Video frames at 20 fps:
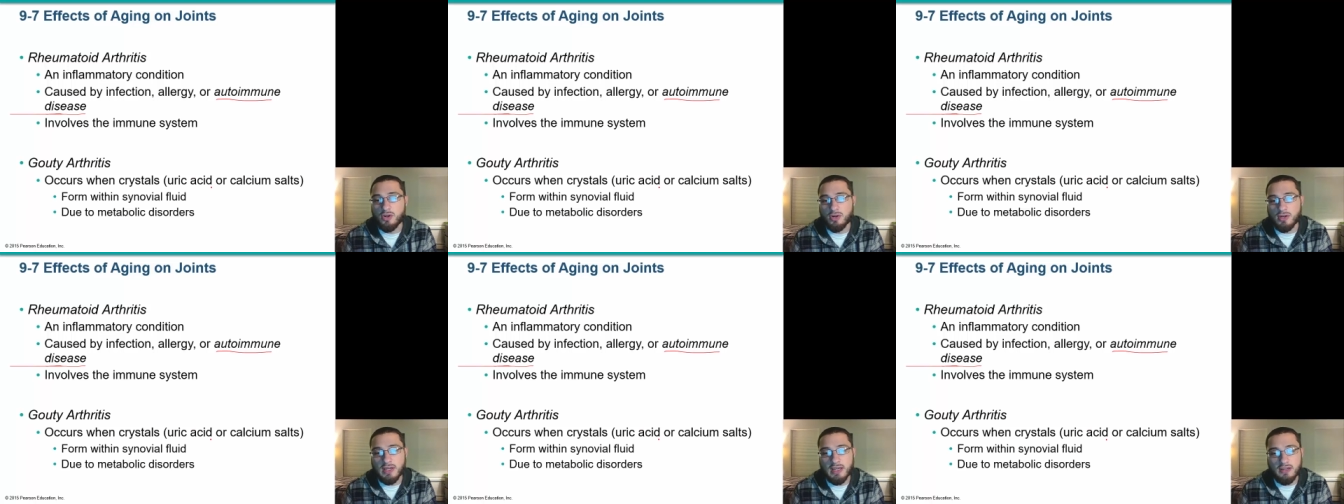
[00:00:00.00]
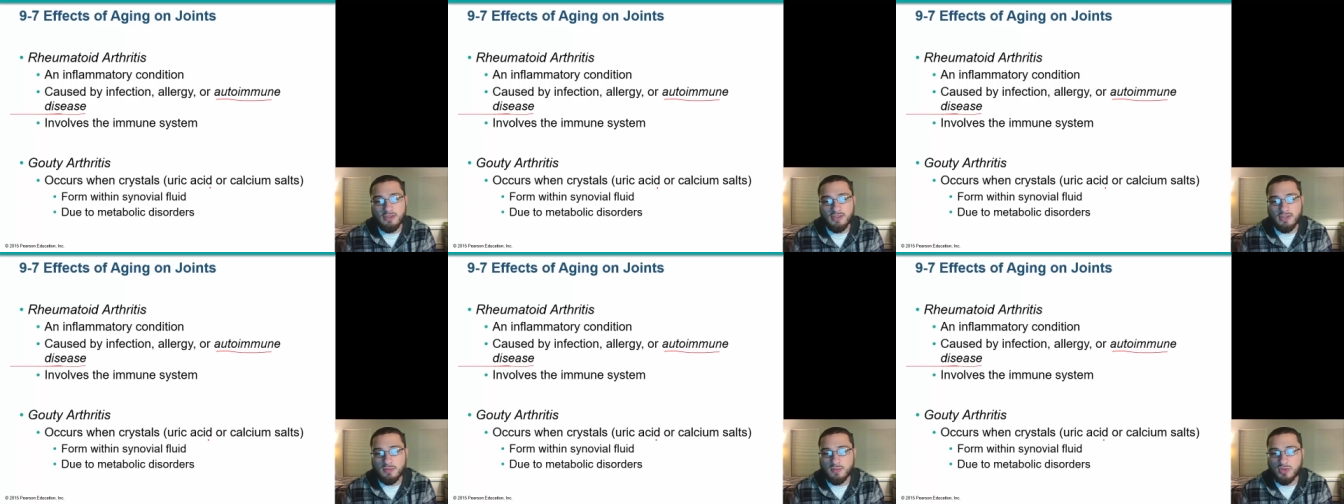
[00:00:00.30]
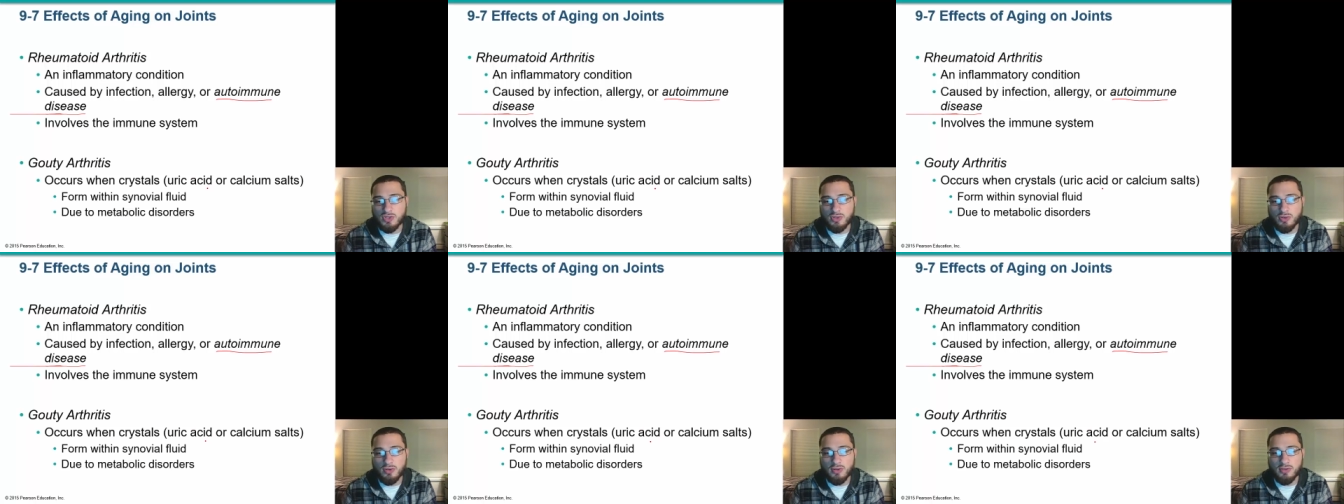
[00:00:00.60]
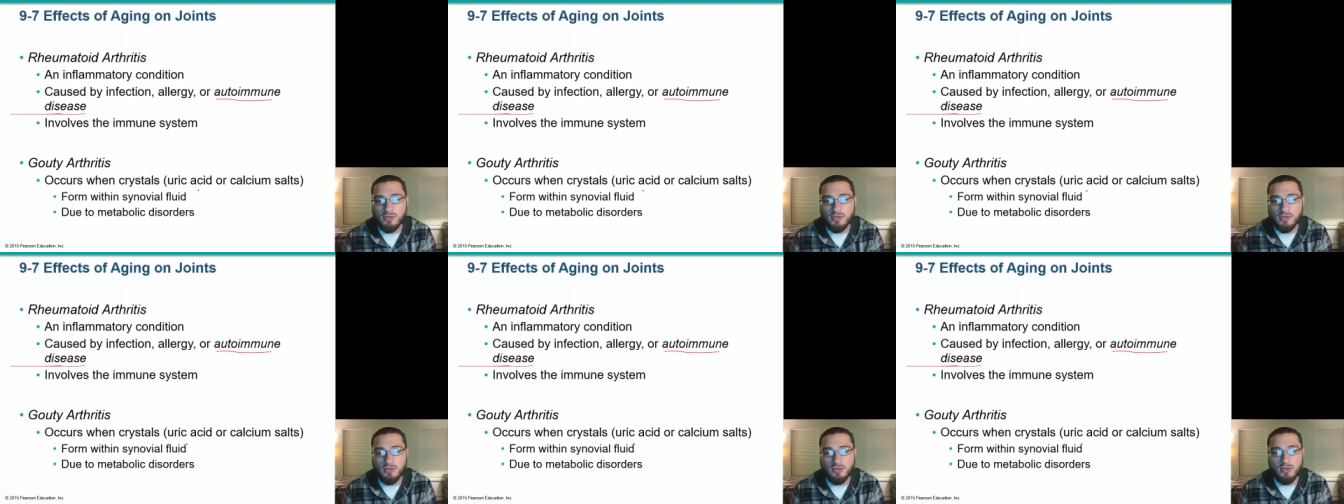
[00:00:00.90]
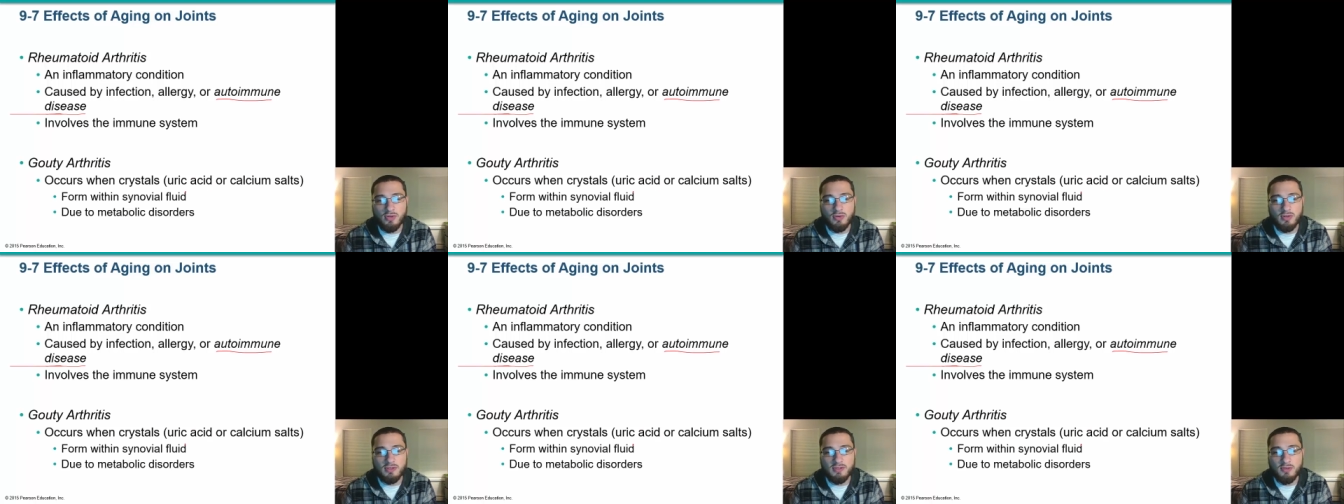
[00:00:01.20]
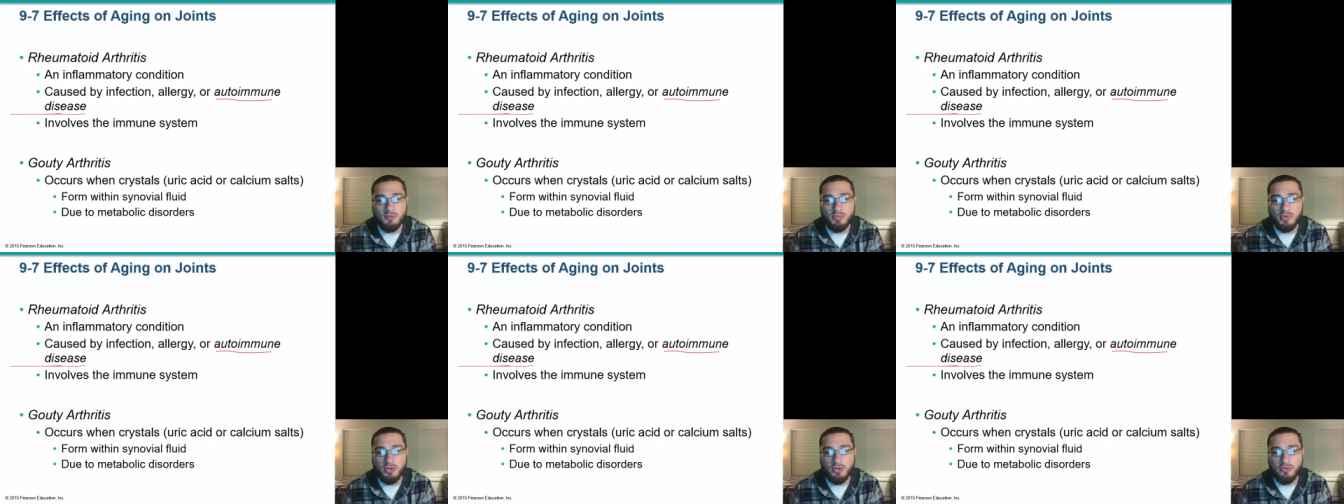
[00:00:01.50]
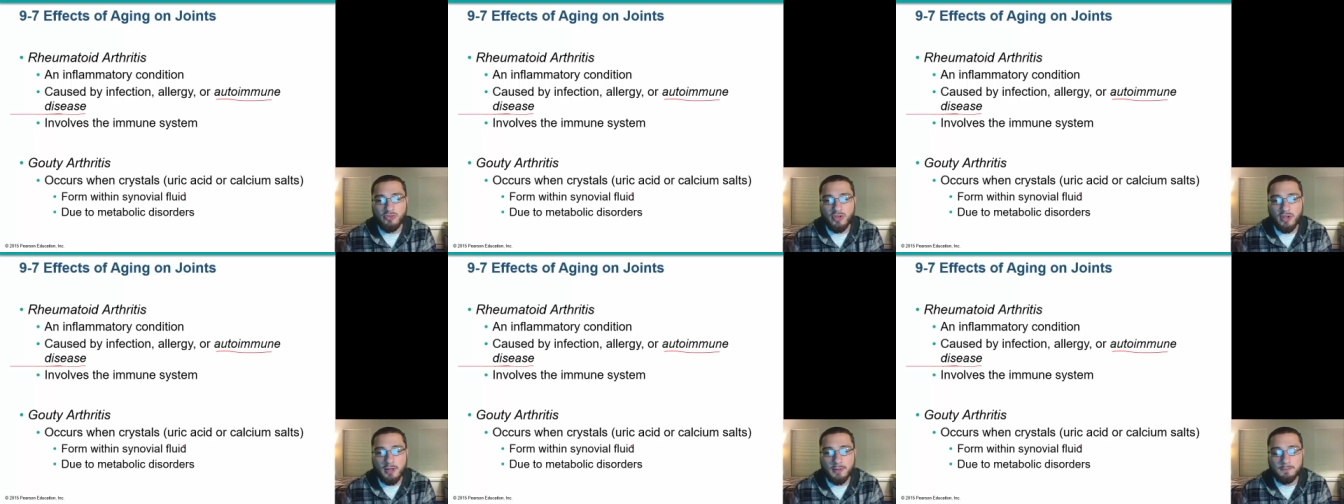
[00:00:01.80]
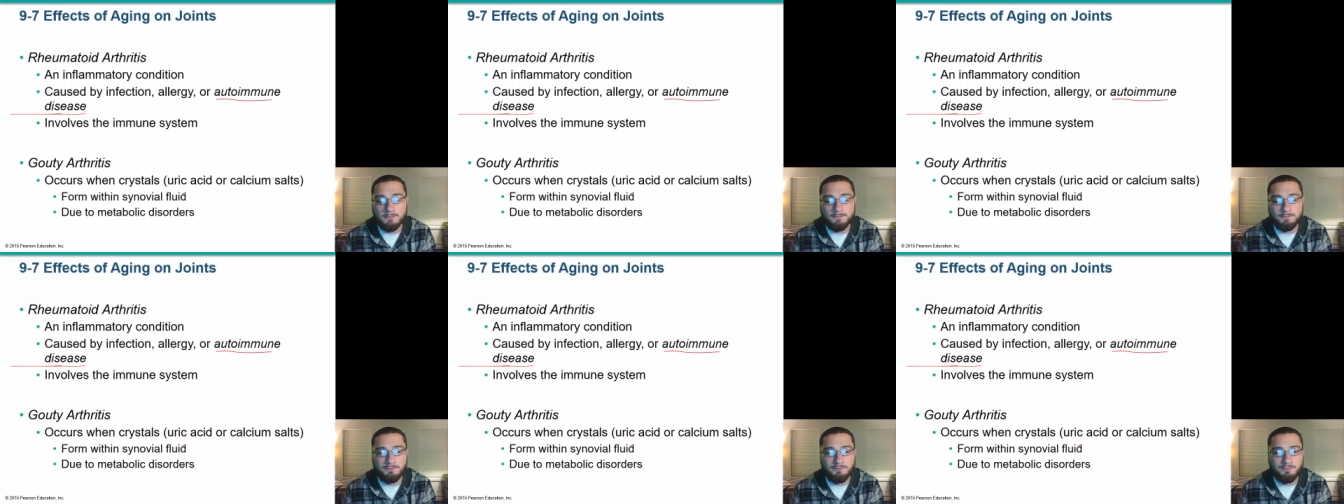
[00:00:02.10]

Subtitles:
calcium salts are going to build up.